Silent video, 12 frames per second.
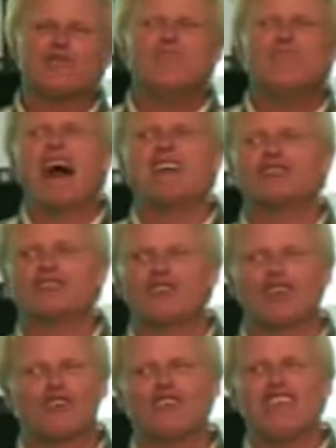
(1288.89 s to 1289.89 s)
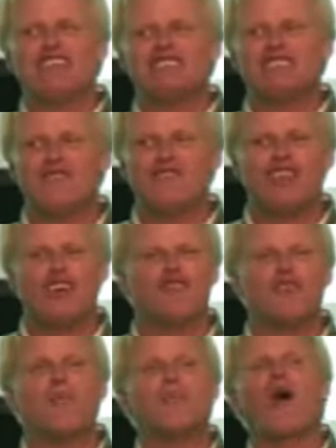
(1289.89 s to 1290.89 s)
master creativity of
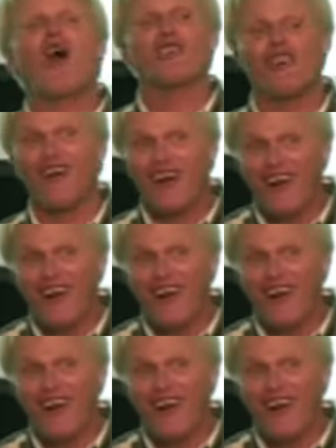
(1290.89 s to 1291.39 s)
the potter.